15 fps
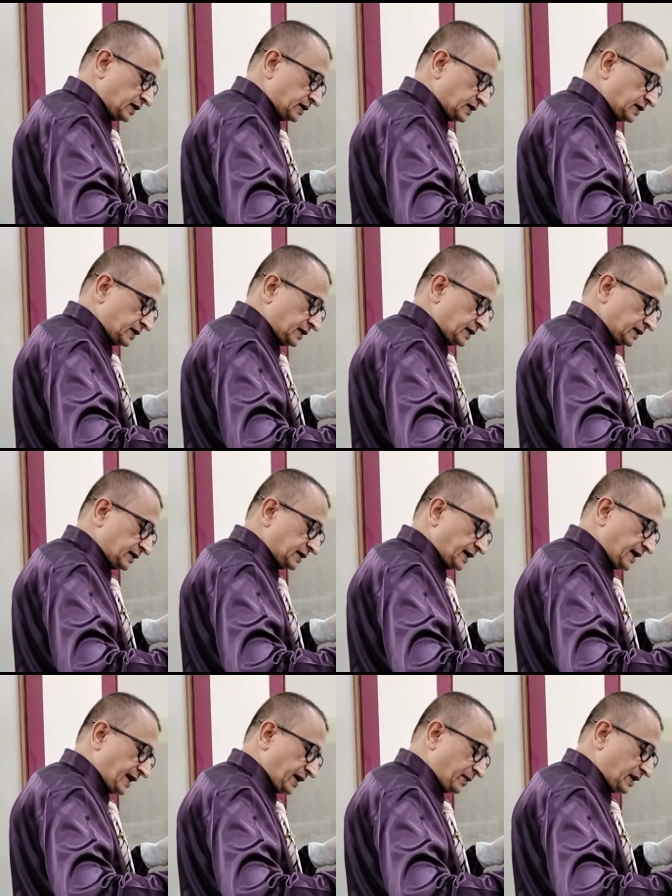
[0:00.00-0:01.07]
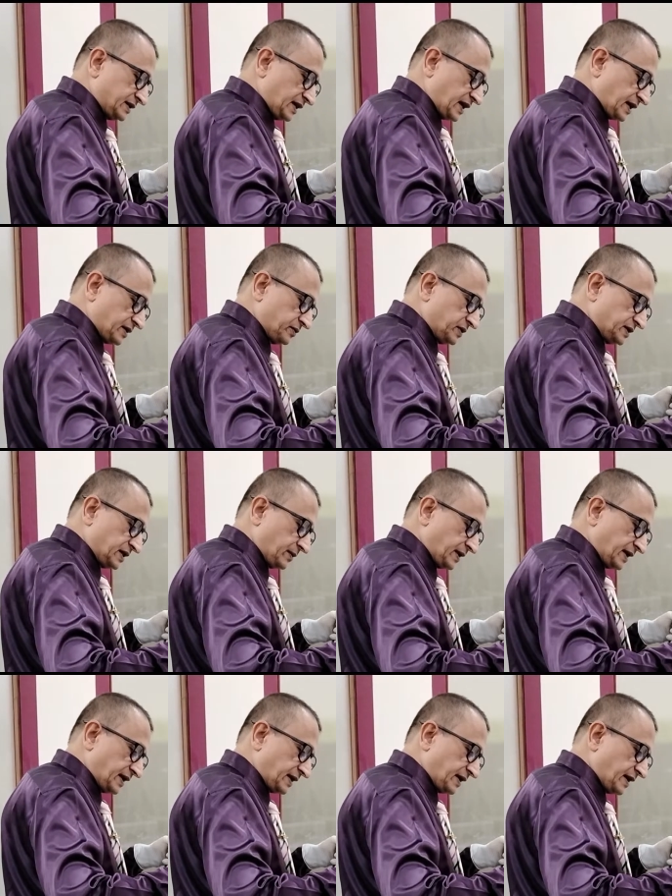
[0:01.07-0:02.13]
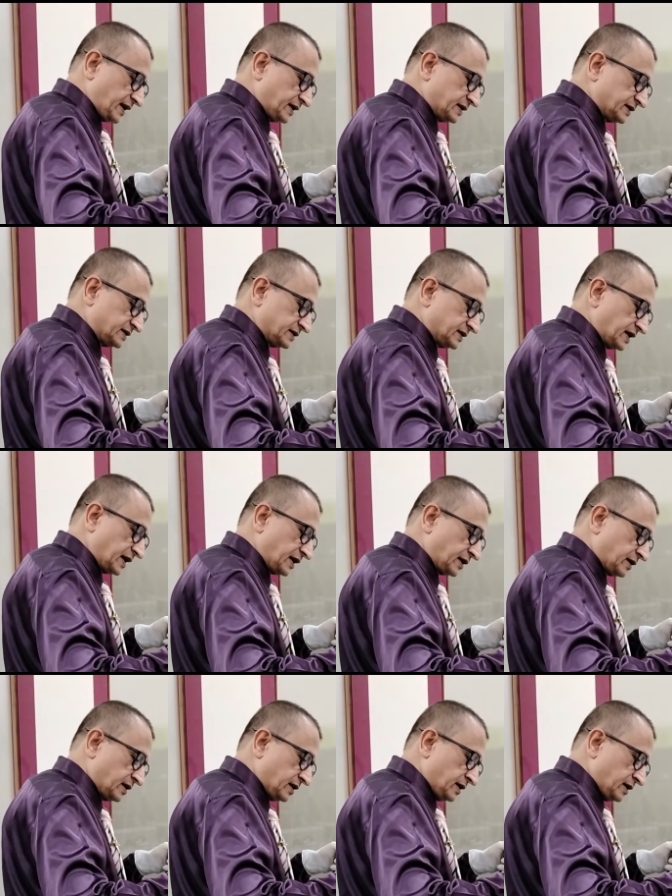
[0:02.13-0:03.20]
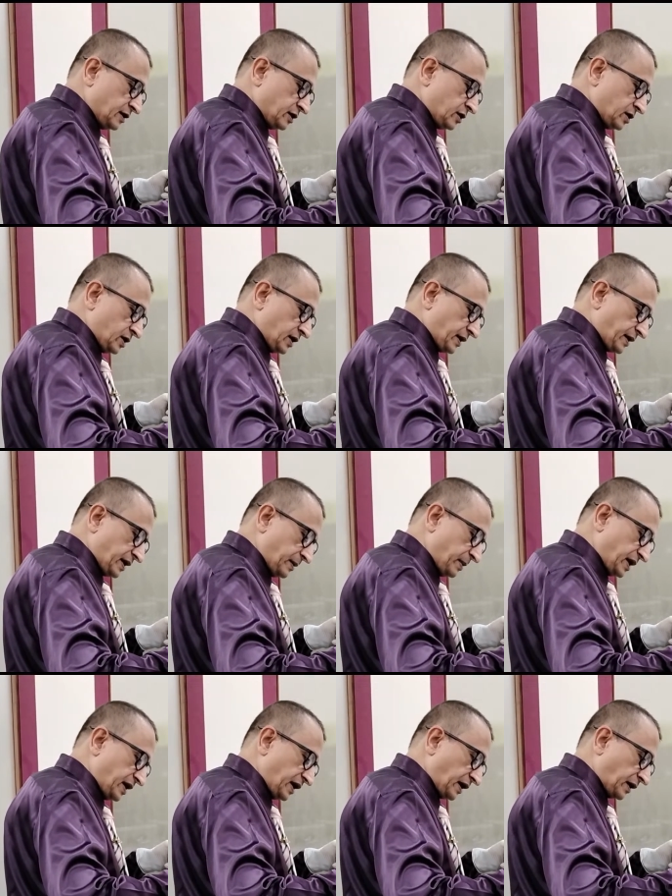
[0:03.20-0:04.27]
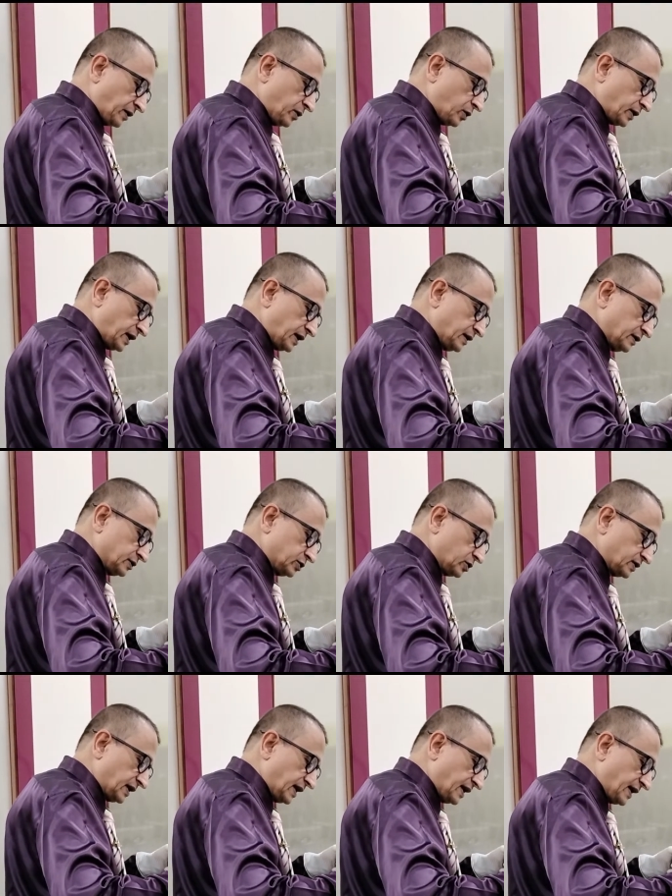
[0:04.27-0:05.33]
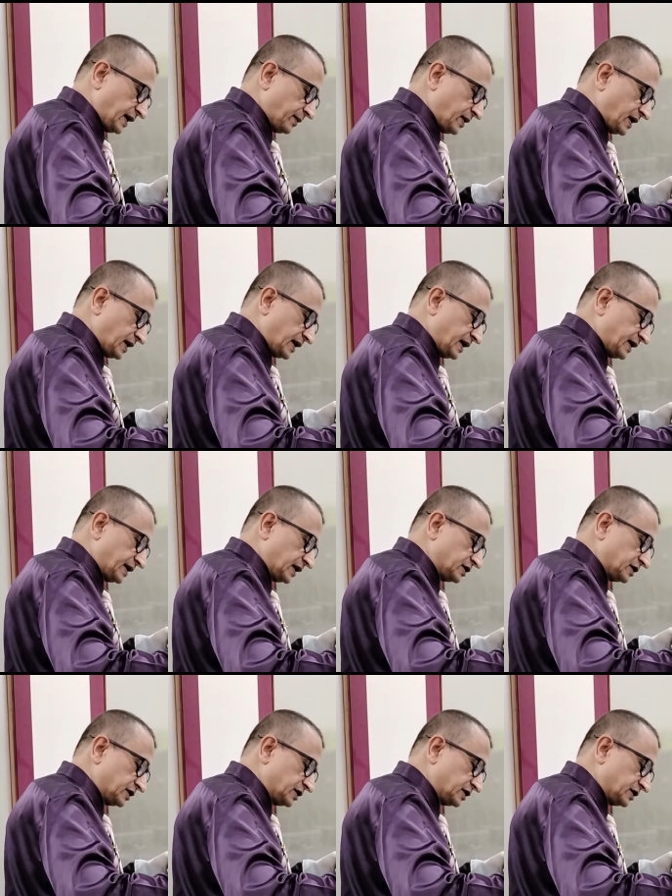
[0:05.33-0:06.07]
Then I will take whichever area is there remaining. Okay, so there I will again touch it.